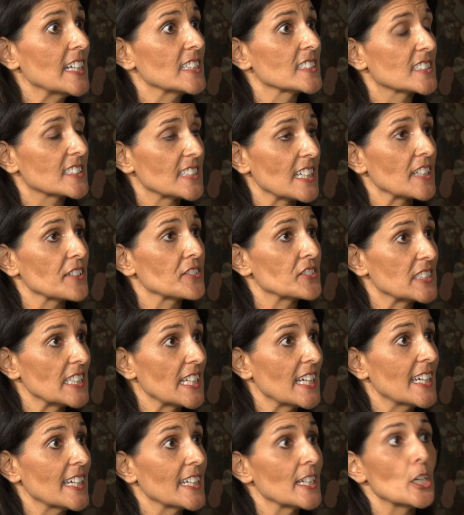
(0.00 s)
instead of
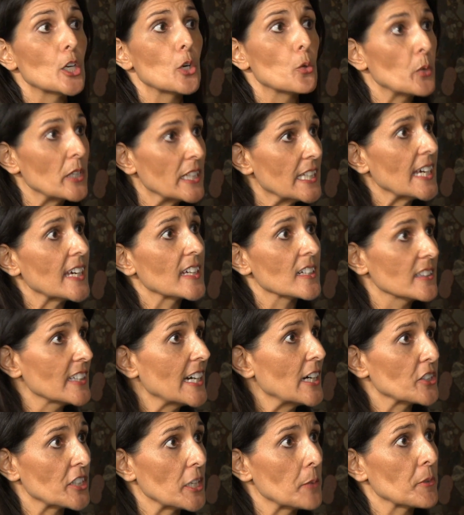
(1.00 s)
saying, we can't
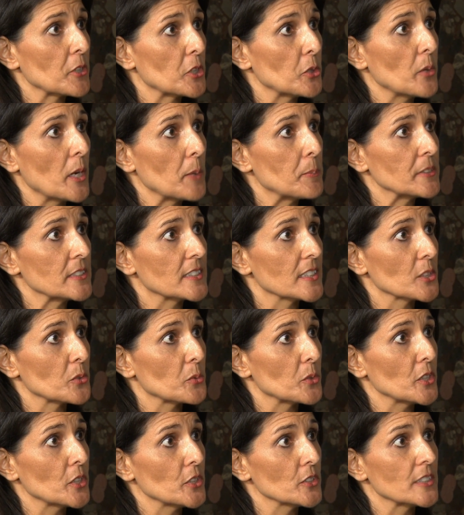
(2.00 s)
allow chemical weapons in the
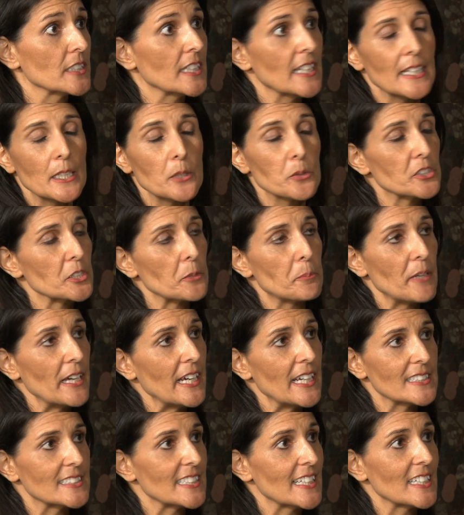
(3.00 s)
world. It was a
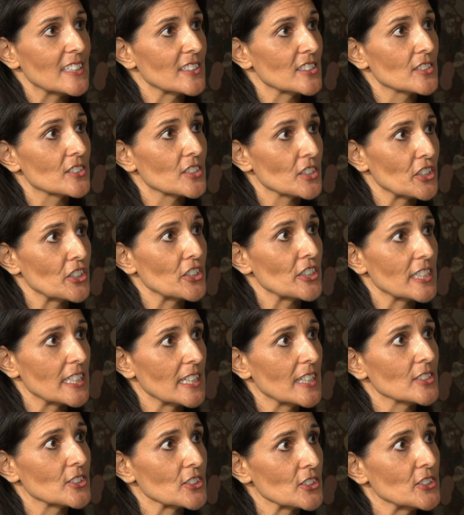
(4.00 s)
bad day at the Security
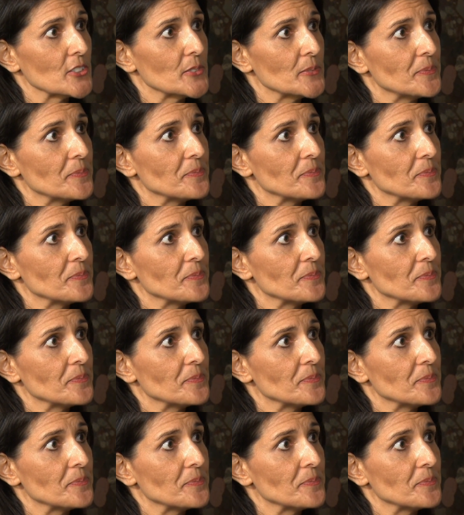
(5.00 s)
Council.